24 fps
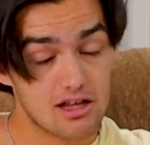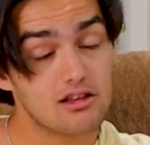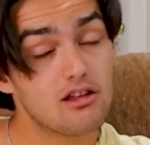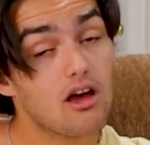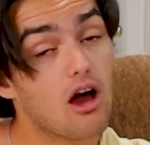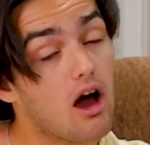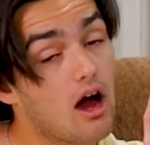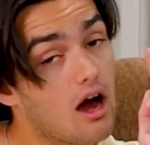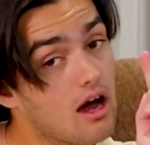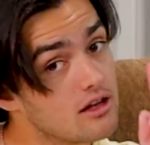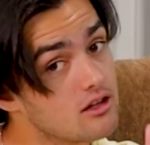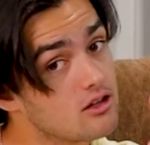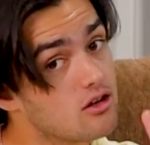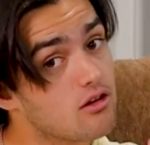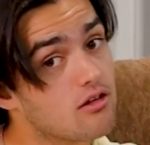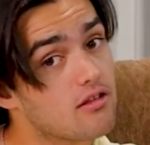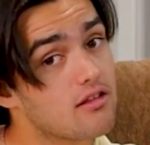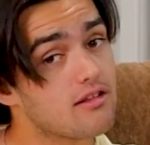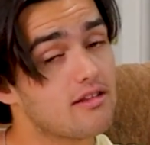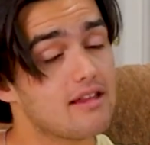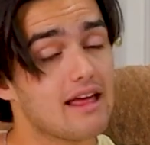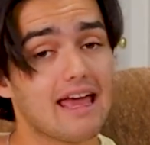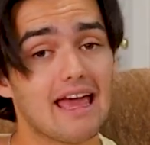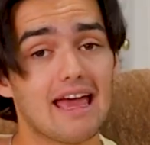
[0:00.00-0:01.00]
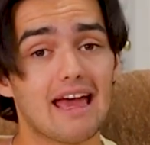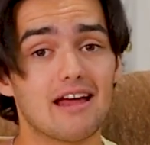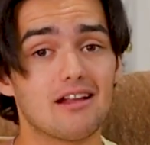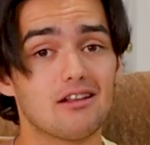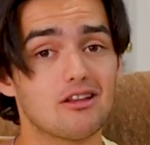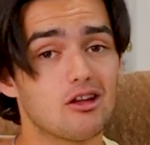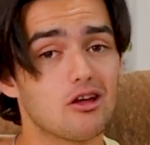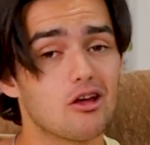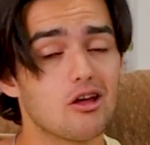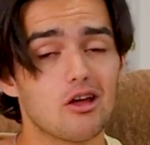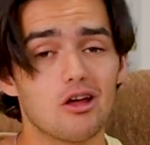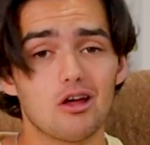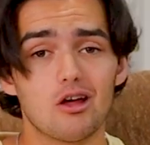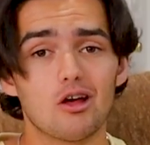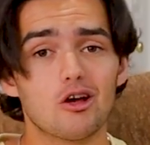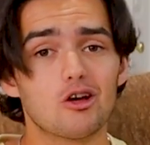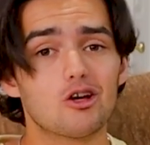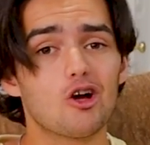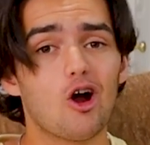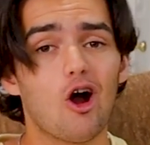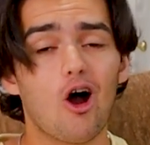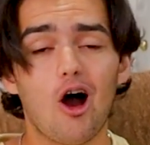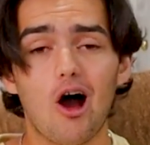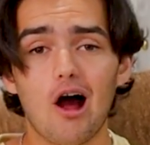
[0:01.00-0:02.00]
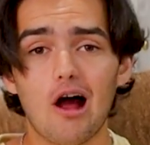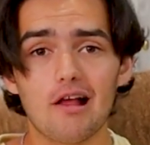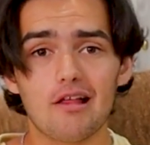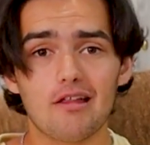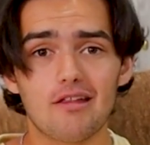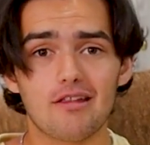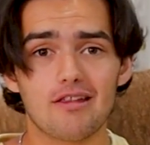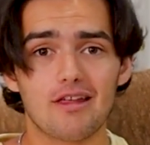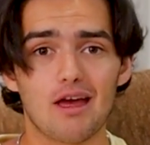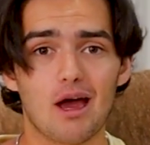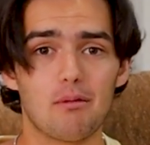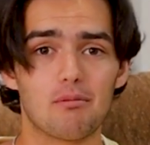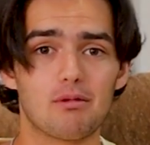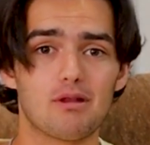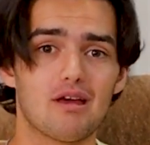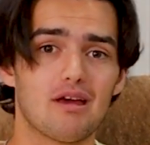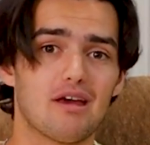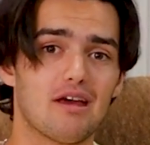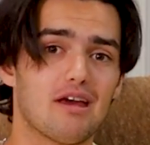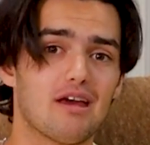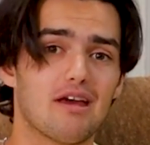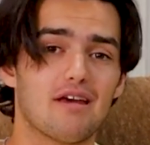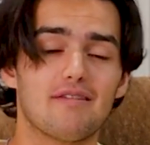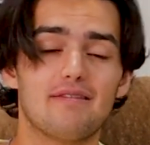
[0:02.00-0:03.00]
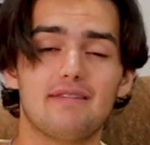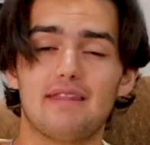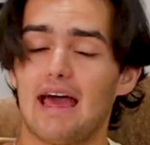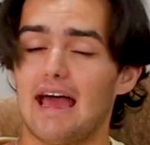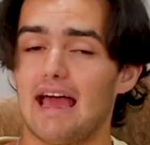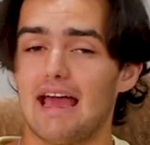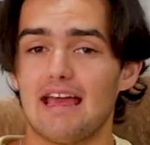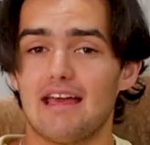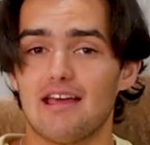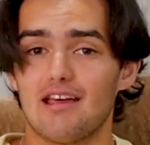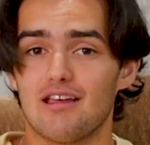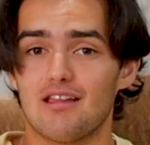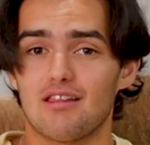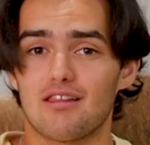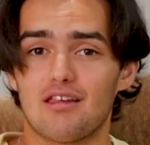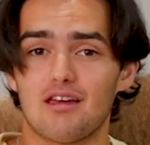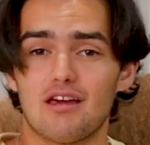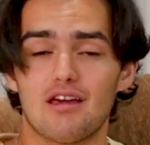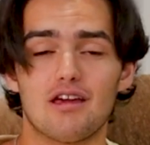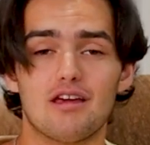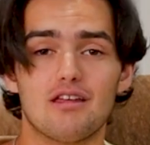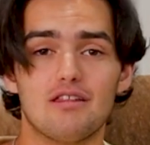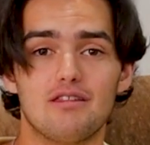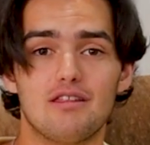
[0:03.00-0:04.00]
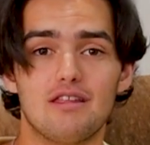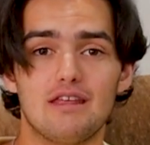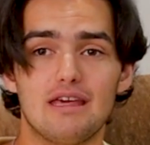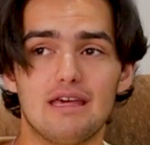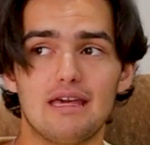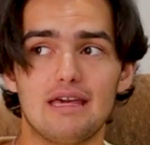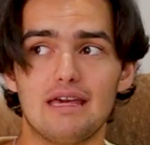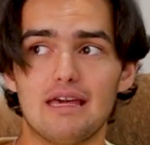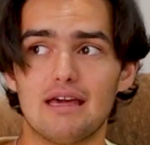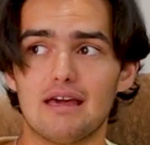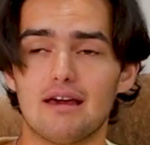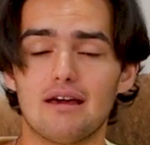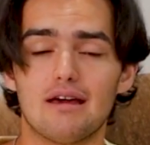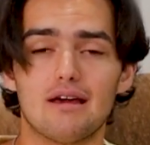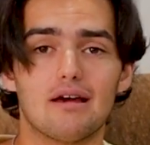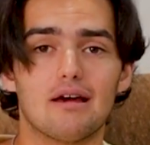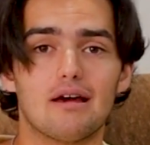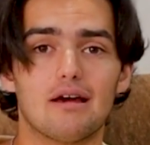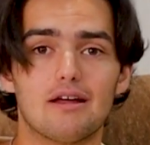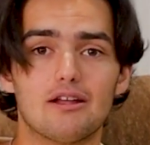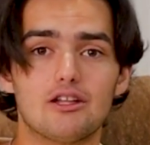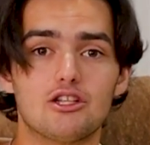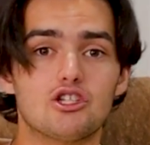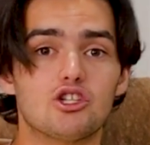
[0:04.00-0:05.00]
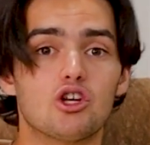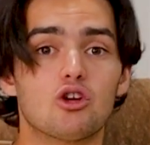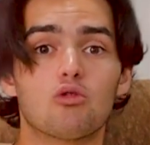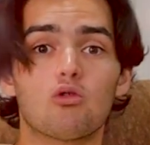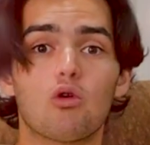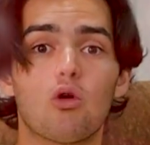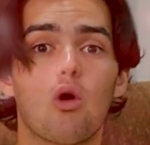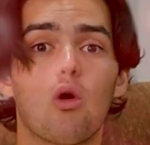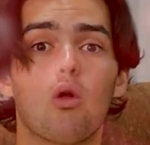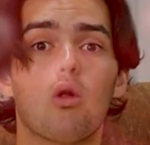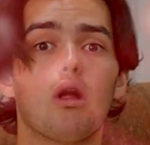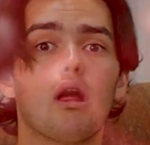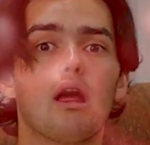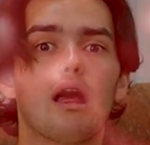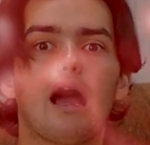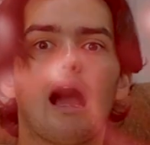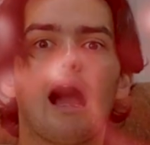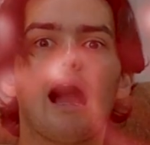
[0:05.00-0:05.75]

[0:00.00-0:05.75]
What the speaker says: to understand concept that is the general